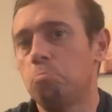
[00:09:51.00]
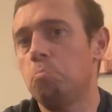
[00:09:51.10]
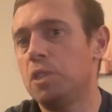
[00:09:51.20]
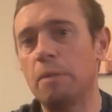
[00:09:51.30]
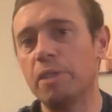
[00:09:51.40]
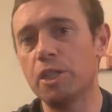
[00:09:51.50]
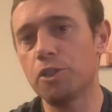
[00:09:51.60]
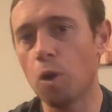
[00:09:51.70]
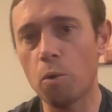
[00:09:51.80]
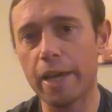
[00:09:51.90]
seemingly just
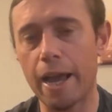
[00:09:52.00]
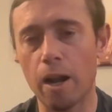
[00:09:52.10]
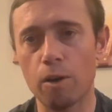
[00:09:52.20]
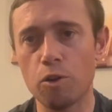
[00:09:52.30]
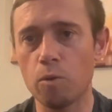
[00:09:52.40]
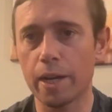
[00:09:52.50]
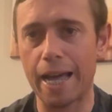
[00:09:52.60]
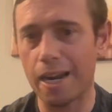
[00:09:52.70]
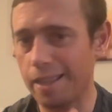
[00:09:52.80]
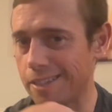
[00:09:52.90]
don't care, who are
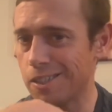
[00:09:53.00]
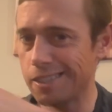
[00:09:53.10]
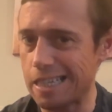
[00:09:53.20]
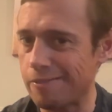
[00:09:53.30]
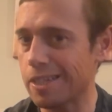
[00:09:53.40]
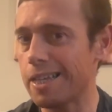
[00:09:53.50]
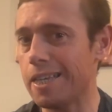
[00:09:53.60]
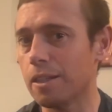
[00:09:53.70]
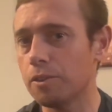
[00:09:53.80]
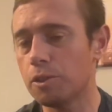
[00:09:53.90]
kind of just even
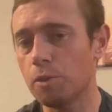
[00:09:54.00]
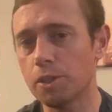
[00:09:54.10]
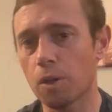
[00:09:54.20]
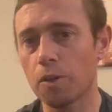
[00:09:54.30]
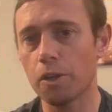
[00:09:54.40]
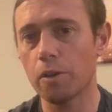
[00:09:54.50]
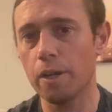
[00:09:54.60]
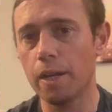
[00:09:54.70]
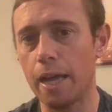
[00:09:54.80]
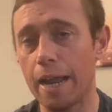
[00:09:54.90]
keeled to a certain
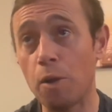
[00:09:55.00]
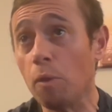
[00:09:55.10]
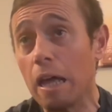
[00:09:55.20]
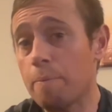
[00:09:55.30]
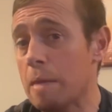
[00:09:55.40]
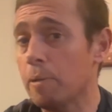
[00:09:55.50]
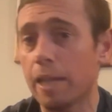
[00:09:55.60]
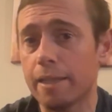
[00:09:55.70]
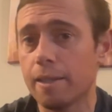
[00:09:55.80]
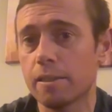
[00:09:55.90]
degree. And I know a lot of people
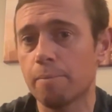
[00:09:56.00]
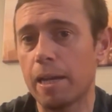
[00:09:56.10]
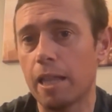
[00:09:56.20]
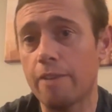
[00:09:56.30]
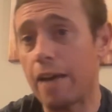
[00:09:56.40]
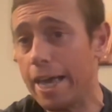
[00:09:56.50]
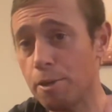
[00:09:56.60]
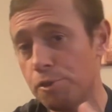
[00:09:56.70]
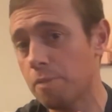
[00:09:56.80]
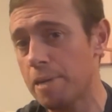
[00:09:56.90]
like this in my life. I
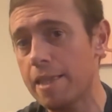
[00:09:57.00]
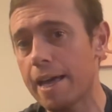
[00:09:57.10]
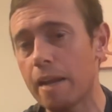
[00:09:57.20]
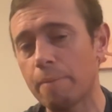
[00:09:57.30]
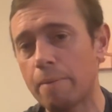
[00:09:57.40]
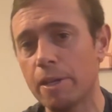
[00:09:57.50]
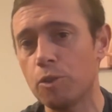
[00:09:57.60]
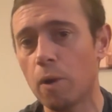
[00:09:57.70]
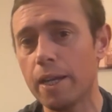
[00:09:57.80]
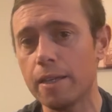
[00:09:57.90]
used to be that in my
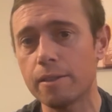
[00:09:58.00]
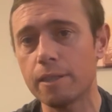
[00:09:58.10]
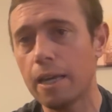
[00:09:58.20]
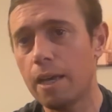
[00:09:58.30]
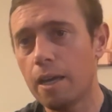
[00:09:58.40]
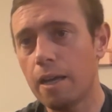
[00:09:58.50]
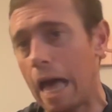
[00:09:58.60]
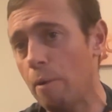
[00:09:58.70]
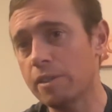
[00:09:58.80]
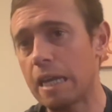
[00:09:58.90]
mid-20s.
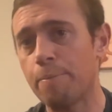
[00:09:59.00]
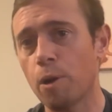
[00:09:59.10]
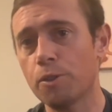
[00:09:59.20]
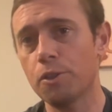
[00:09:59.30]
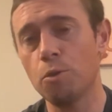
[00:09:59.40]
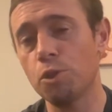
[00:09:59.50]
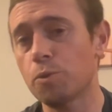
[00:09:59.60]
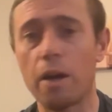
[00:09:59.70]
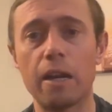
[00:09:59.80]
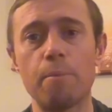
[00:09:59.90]
I was that person who
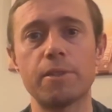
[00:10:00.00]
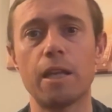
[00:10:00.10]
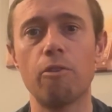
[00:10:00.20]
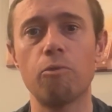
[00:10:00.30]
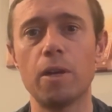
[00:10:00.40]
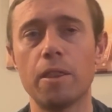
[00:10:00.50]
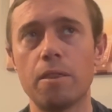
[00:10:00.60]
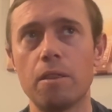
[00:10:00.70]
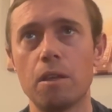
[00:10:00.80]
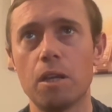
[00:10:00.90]
surrounded himself with
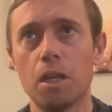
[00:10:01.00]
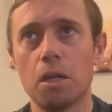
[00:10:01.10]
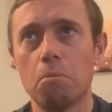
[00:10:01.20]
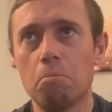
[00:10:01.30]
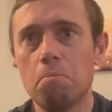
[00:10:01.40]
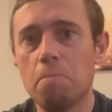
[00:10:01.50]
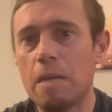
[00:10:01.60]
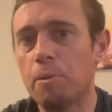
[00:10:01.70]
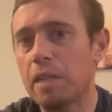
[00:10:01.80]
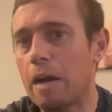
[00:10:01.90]

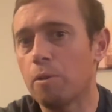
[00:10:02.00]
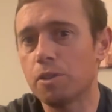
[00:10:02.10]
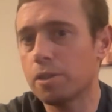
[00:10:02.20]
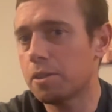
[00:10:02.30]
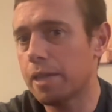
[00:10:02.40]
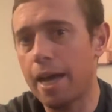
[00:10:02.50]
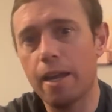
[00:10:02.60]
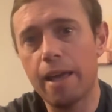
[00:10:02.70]
people that were just kind of